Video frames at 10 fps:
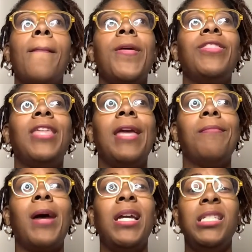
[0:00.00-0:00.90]
they
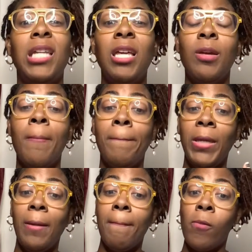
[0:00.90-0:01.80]
might
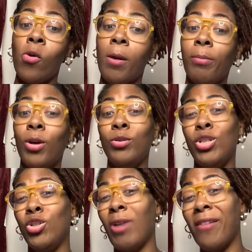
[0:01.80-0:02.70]
be more prone
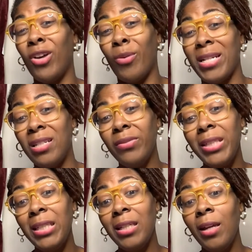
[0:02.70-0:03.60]
to drive
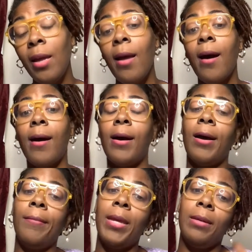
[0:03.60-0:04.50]
aggressively
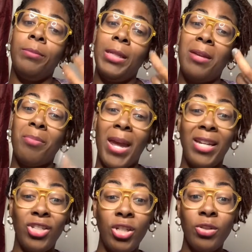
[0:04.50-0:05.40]
and be
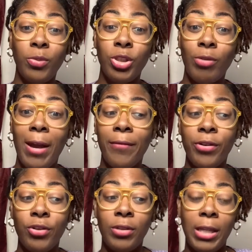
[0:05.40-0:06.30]
impatient with
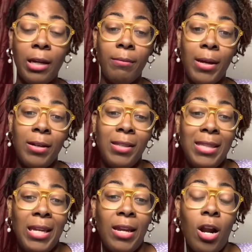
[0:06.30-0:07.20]
drivers. You think about it,
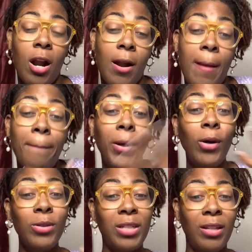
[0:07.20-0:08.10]
they are
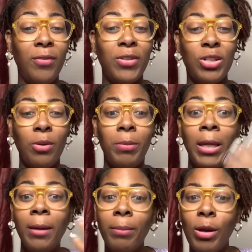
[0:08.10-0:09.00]
impulsive. And so
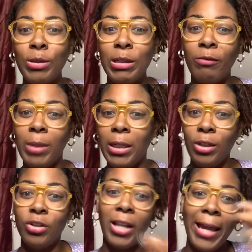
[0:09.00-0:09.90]
being impulsive, meaning
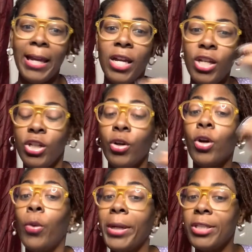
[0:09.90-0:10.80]
you're a
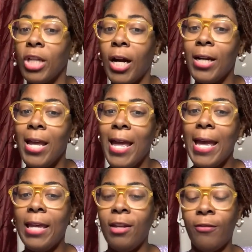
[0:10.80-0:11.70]
quick start.
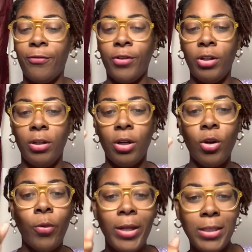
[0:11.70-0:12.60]
And if you're a
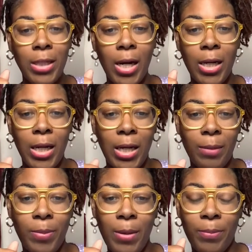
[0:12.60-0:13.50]
quick start and
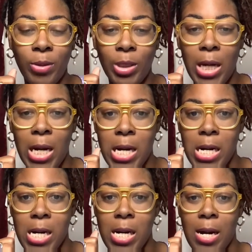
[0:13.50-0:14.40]
people
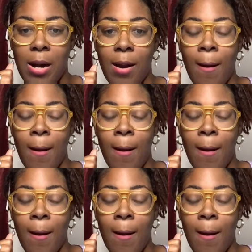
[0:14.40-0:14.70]
are